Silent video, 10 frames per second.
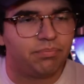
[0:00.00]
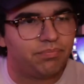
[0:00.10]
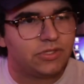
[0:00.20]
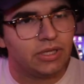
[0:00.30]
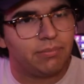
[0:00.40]

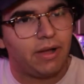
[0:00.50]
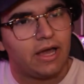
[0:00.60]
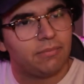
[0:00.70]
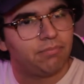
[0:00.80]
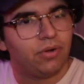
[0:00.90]
the
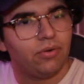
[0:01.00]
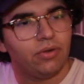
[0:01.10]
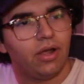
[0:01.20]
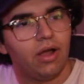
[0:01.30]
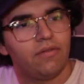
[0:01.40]
bottom
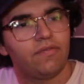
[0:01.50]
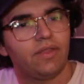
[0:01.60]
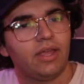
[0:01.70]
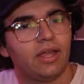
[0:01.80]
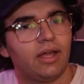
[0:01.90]
bolt of
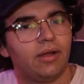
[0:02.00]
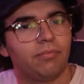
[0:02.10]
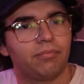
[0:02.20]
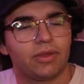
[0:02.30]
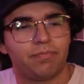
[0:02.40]
the
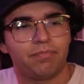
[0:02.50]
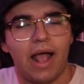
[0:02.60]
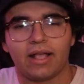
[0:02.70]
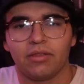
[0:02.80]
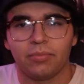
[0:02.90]

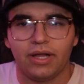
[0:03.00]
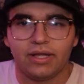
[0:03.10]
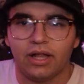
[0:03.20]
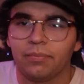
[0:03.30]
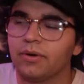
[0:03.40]
back of the brake
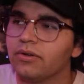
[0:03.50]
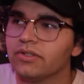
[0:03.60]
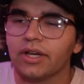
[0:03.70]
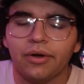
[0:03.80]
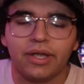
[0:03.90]
caliper, and I
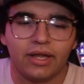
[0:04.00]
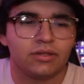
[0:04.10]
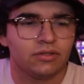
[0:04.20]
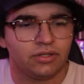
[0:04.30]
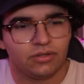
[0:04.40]
was like, okay,
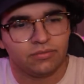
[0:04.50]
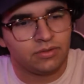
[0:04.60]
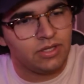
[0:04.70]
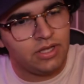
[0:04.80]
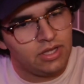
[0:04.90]
you know,
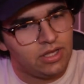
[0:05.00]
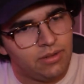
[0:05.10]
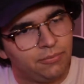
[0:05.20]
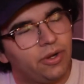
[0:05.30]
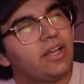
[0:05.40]

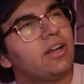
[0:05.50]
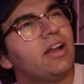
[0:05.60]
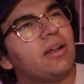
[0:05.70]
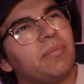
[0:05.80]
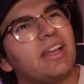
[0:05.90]
I'm cranking
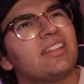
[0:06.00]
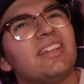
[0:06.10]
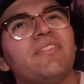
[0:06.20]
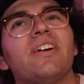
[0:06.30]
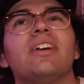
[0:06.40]
on it. I'm like, it's
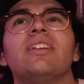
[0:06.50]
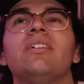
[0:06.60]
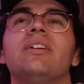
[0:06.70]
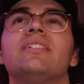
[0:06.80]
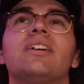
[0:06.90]
not fucking
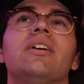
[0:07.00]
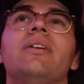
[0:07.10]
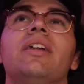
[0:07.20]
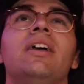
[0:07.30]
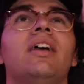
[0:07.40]
going, it's not going.